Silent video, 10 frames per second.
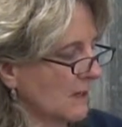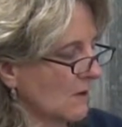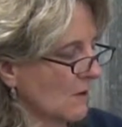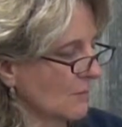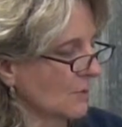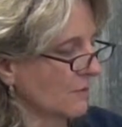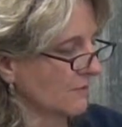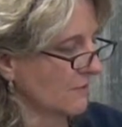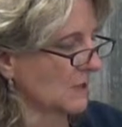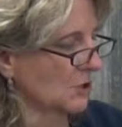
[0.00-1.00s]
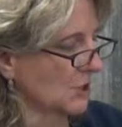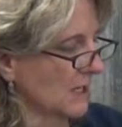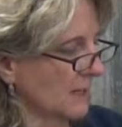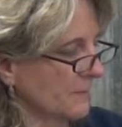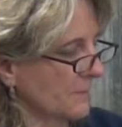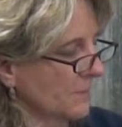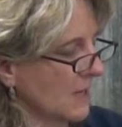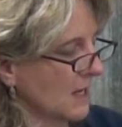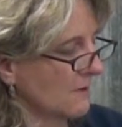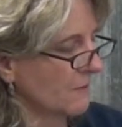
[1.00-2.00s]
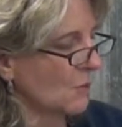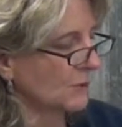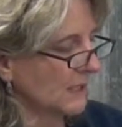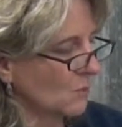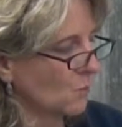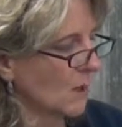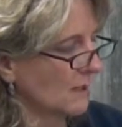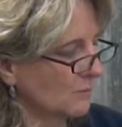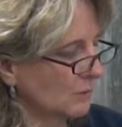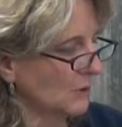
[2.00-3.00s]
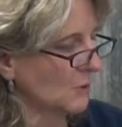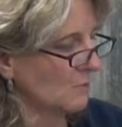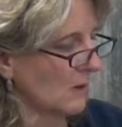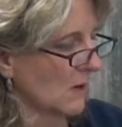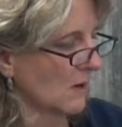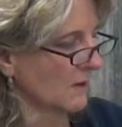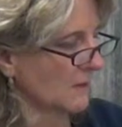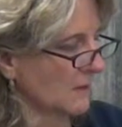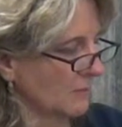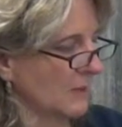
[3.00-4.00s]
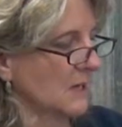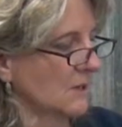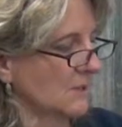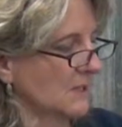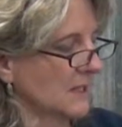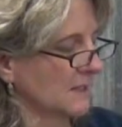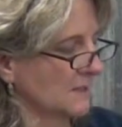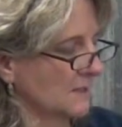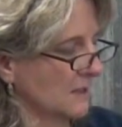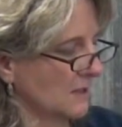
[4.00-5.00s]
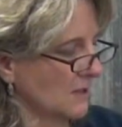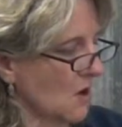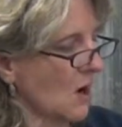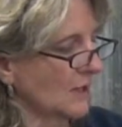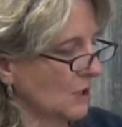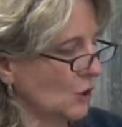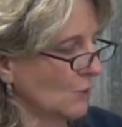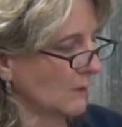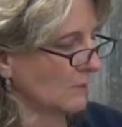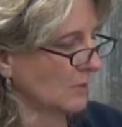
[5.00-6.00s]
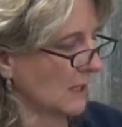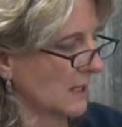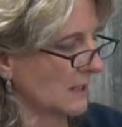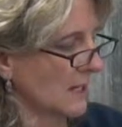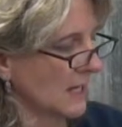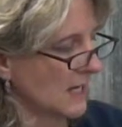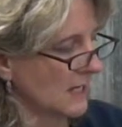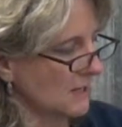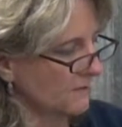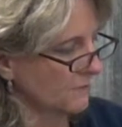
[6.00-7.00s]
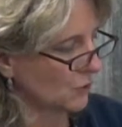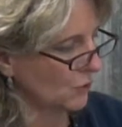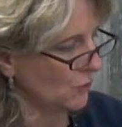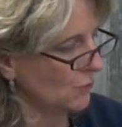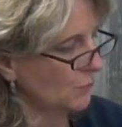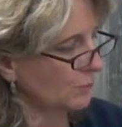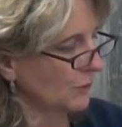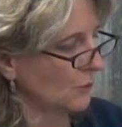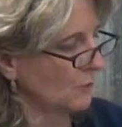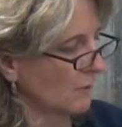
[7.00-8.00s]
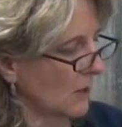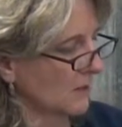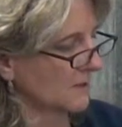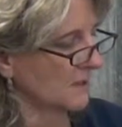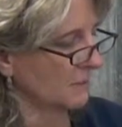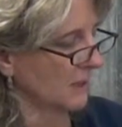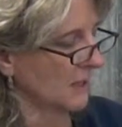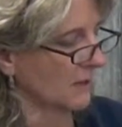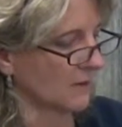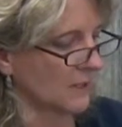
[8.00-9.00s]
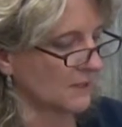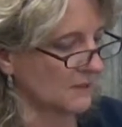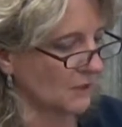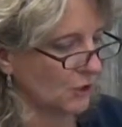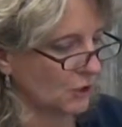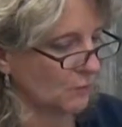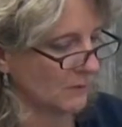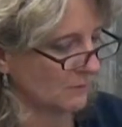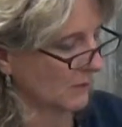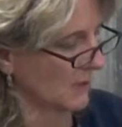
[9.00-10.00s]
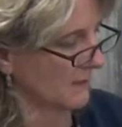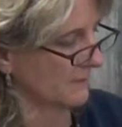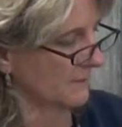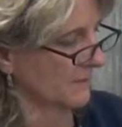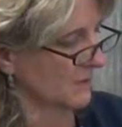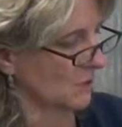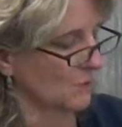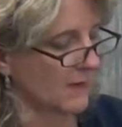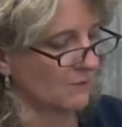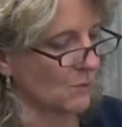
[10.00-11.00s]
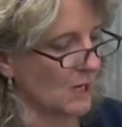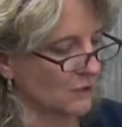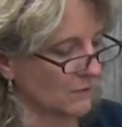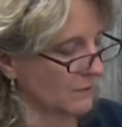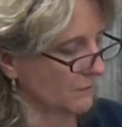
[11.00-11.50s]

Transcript: are both functioning. If only one blue bar appears, it's non-human blood. If two blue bars appear, it's human blood. So we'll have to watch for